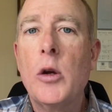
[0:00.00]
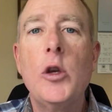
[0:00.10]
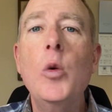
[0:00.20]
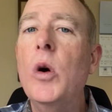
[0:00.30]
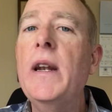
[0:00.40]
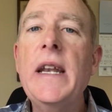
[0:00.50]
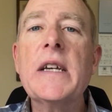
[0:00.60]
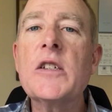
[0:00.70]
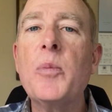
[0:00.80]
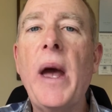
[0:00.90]
you wouldn't
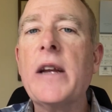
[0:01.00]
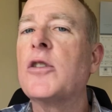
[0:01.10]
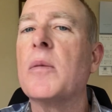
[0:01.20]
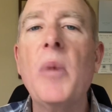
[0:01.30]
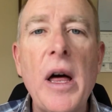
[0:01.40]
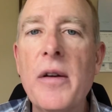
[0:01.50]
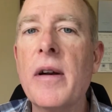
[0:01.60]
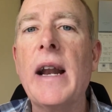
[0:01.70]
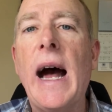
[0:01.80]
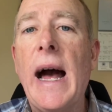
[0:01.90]
expect your mother
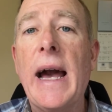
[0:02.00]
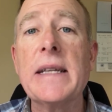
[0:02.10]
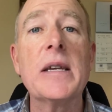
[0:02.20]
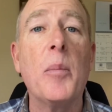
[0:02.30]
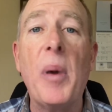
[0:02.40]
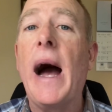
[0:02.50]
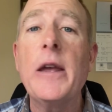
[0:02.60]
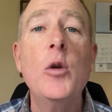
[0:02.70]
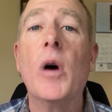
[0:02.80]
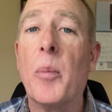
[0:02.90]
and I to buy
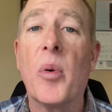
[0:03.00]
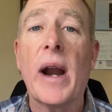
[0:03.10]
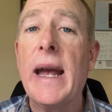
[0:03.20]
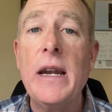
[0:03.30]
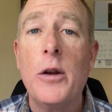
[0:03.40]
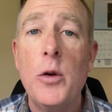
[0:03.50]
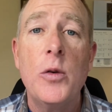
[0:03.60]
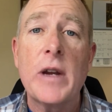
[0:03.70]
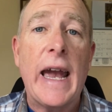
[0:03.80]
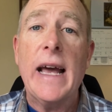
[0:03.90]
you a brand
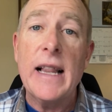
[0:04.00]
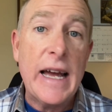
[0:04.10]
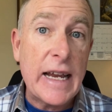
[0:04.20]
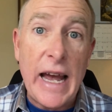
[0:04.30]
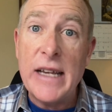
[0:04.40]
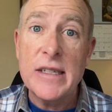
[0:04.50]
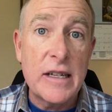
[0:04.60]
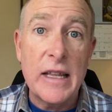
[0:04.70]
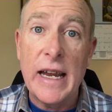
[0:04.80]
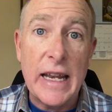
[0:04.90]
new Cadillac
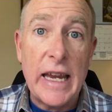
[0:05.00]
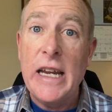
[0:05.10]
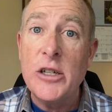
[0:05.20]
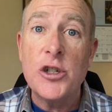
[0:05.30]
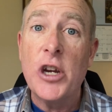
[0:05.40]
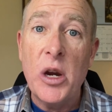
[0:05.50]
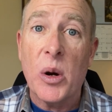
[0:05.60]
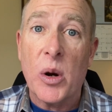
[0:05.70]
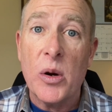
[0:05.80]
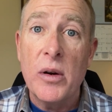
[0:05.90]
Escalade each
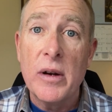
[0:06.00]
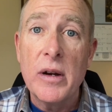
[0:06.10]
year